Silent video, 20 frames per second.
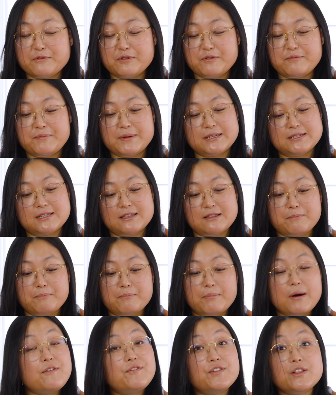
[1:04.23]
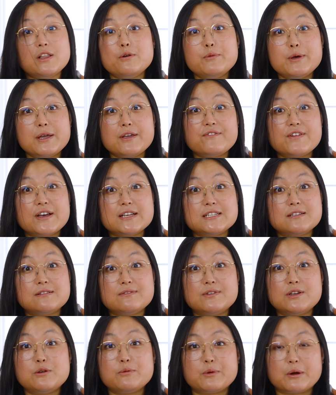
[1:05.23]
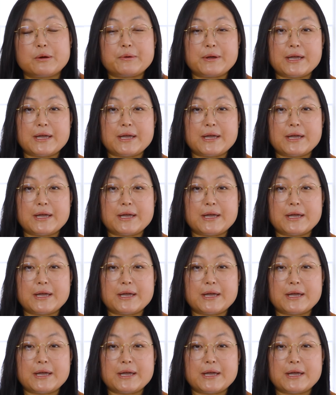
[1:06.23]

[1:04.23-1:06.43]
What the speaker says: We've been to the Buffalo Wing Festival where